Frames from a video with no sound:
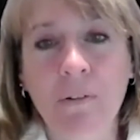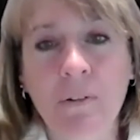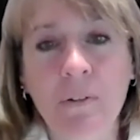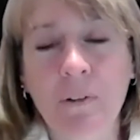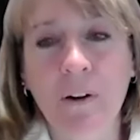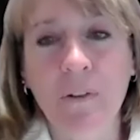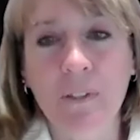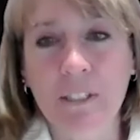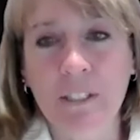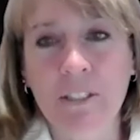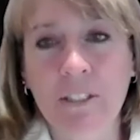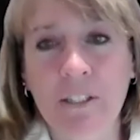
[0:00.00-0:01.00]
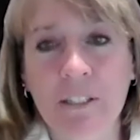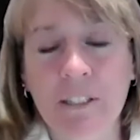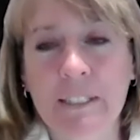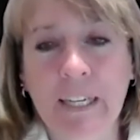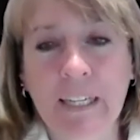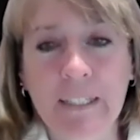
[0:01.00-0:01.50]
who are already starting
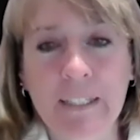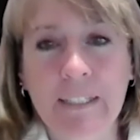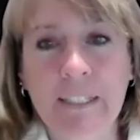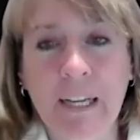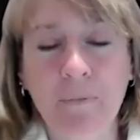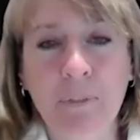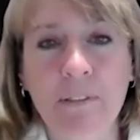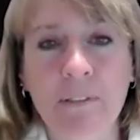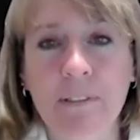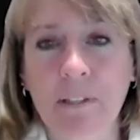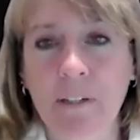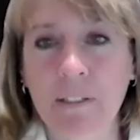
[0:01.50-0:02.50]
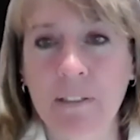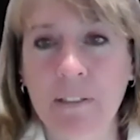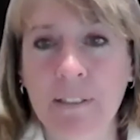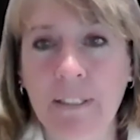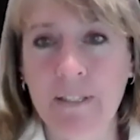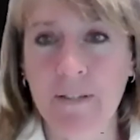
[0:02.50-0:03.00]
to take these steps and
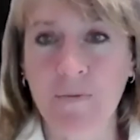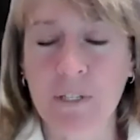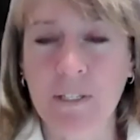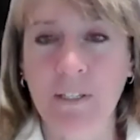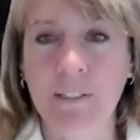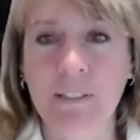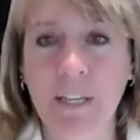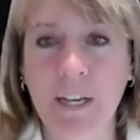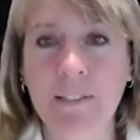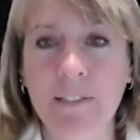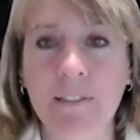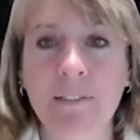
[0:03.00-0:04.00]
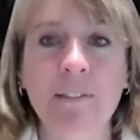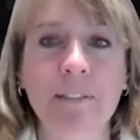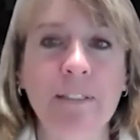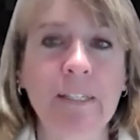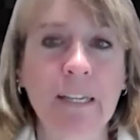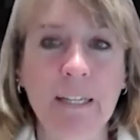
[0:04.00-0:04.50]
starting to see some
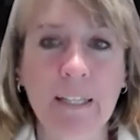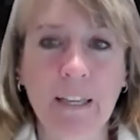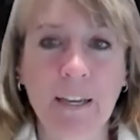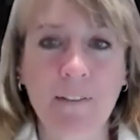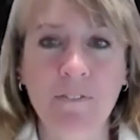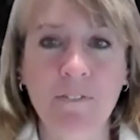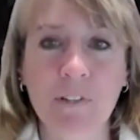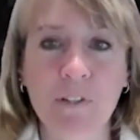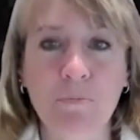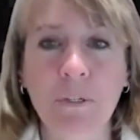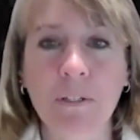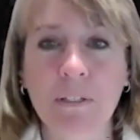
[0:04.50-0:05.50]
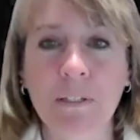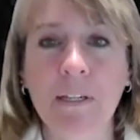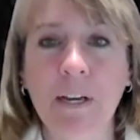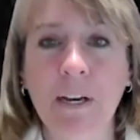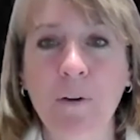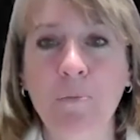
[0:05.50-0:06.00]
successes and getting that visibility
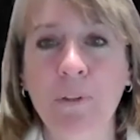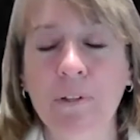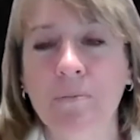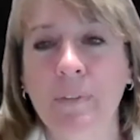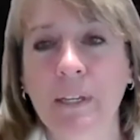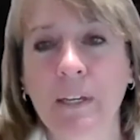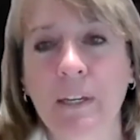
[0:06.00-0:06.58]
to help them